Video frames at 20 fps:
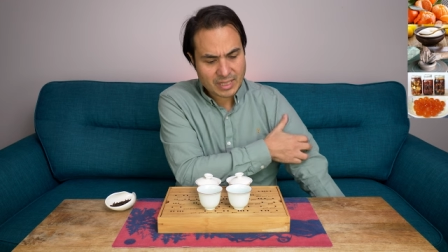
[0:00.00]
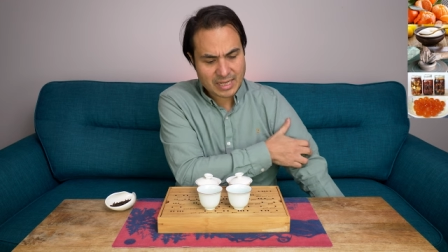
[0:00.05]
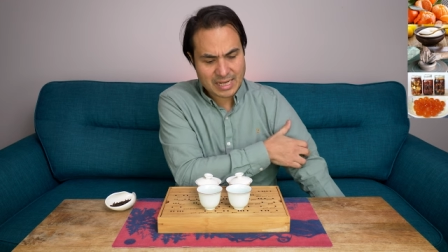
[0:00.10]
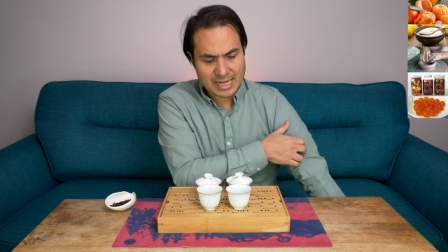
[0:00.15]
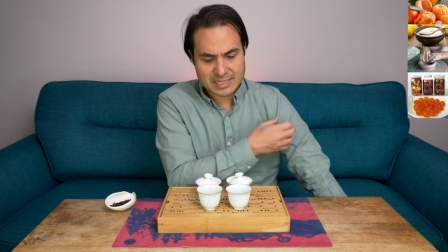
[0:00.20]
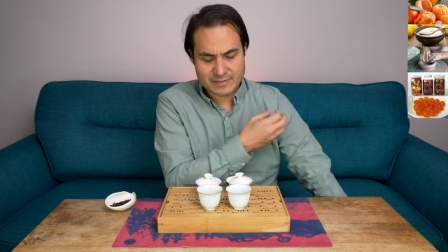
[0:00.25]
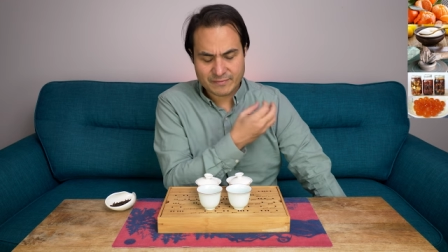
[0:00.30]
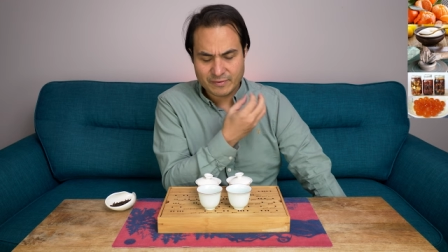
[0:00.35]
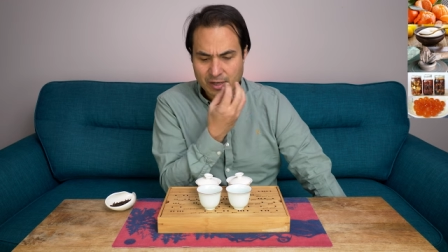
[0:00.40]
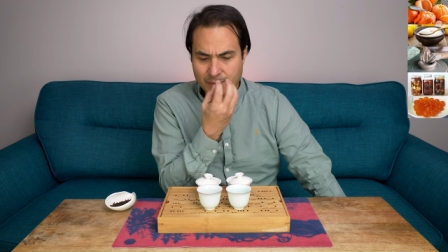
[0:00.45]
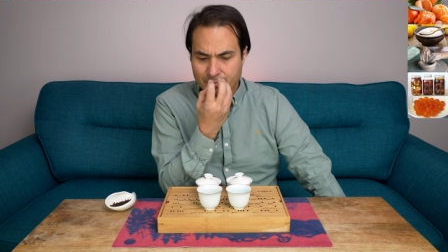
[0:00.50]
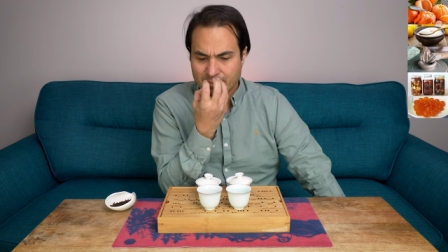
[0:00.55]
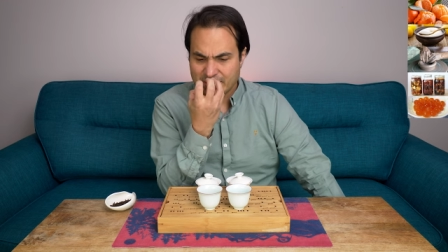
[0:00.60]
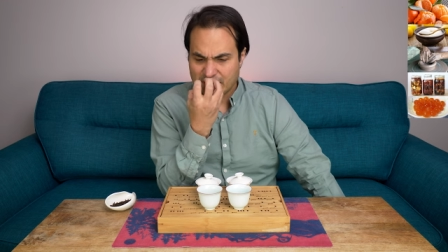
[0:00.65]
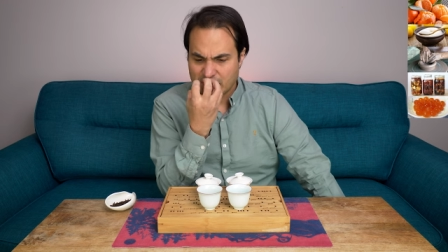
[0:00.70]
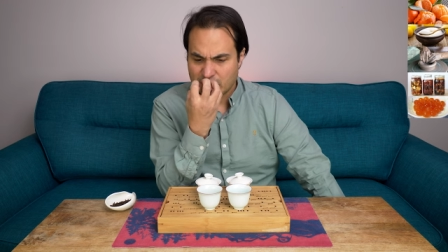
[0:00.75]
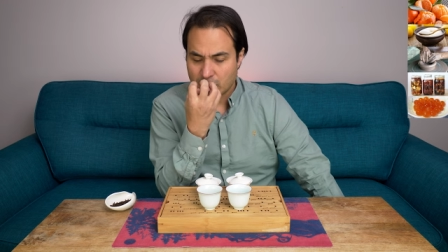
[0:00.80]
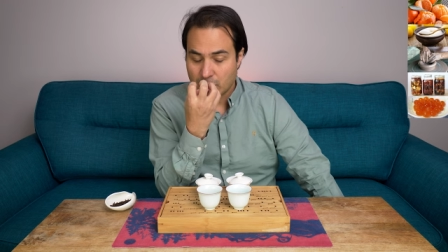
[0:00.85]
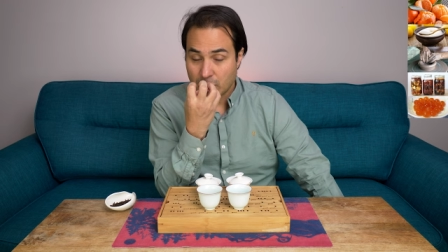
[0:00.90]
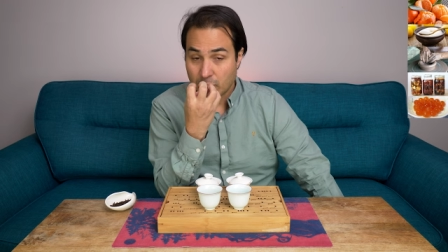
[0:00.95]
It has a very
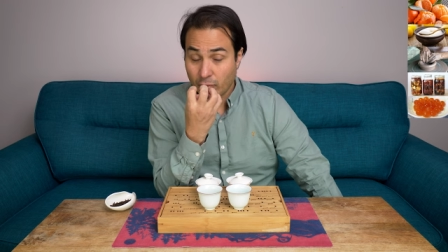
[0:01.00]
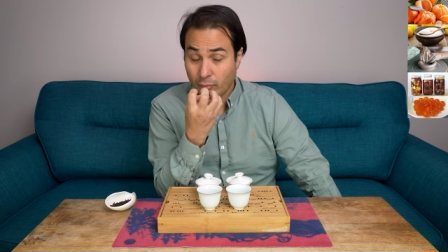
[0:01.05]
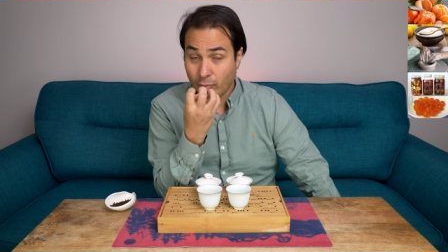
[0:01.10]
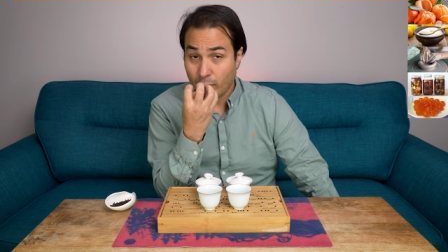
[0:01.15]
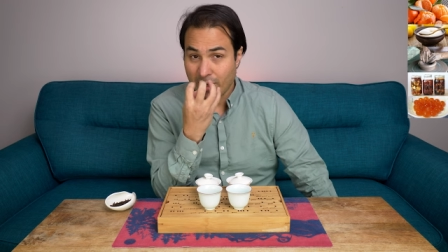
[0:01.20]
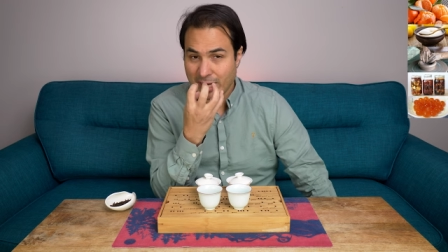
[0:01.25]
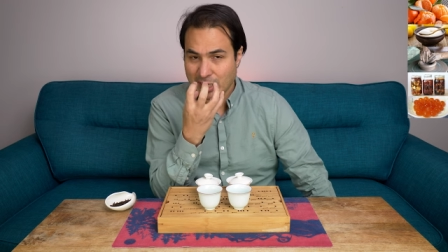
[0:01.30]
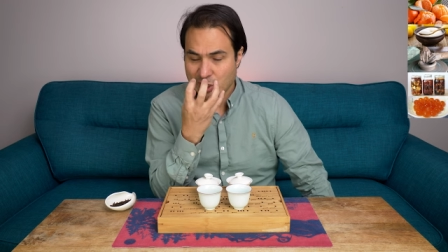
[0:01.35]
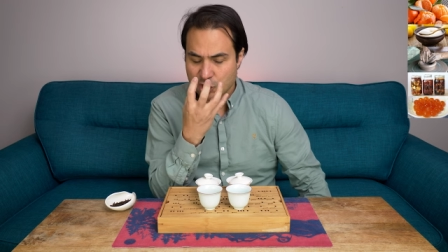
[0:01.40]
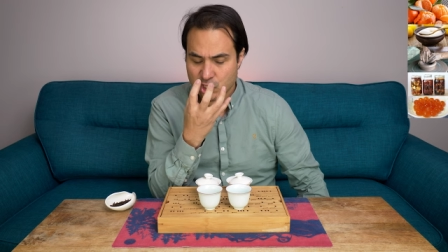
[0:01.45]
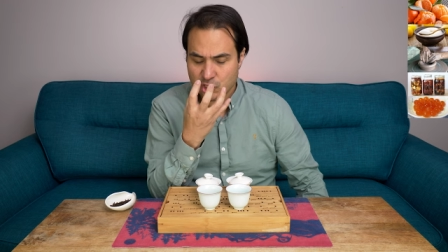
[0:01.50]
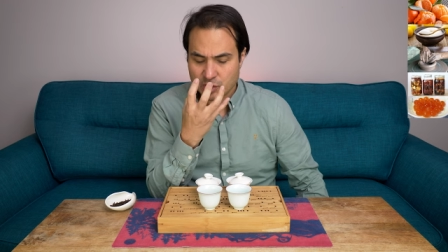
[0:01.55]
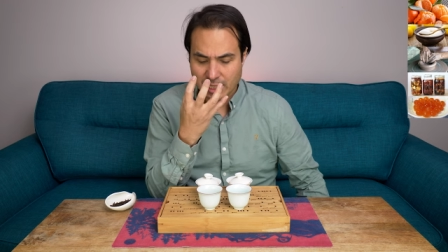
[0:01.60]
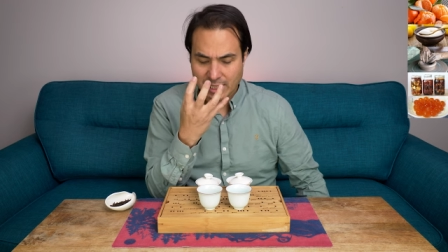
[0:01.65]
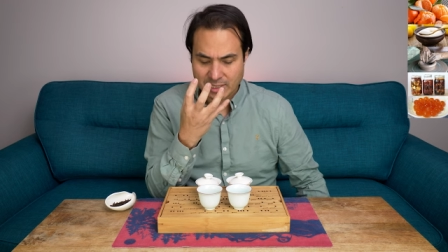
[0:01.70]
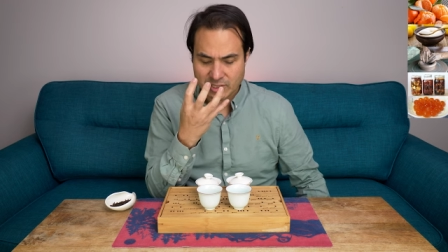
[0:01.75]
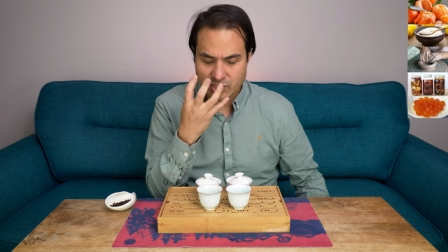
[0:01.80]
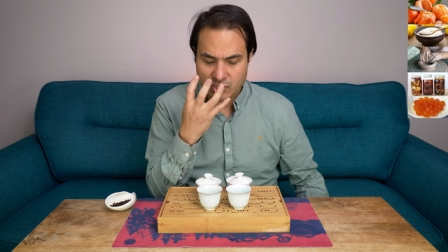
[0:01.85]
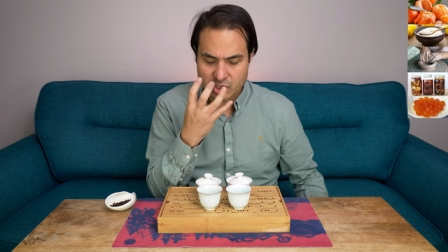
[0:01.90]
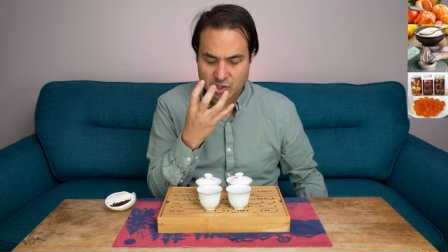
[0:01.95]
particular rich
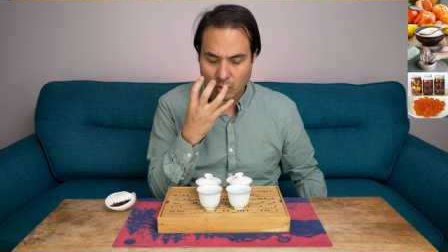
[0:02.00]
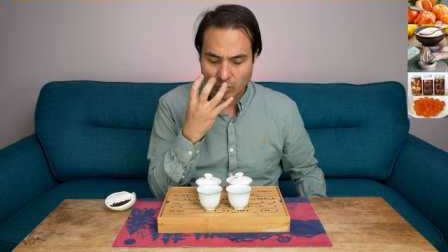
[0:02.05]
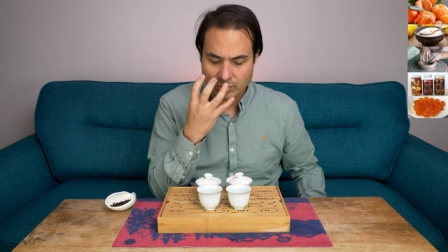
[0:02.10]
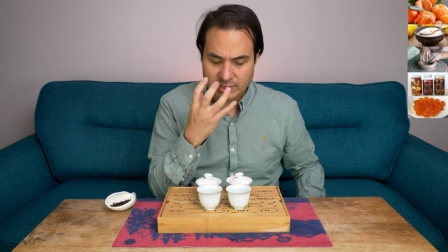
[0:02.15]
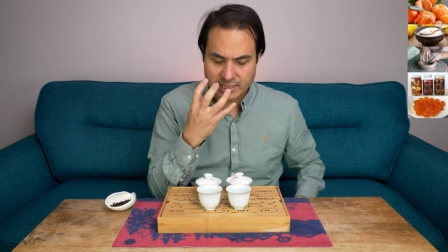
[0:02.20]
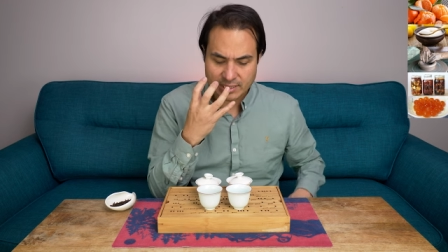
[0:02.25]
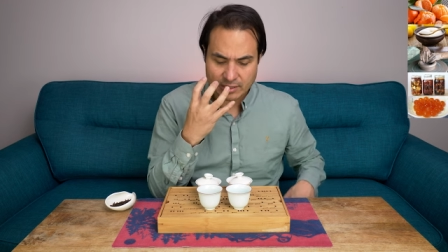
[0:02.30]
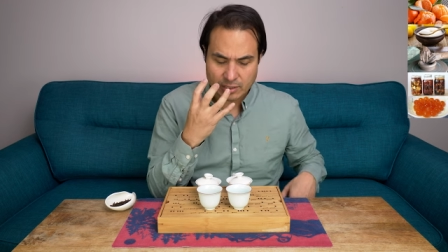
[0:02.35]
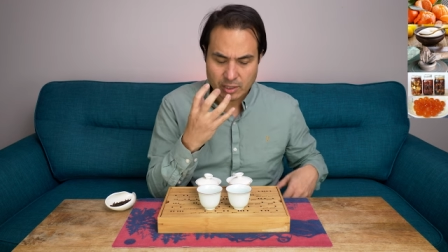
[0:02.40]
and salty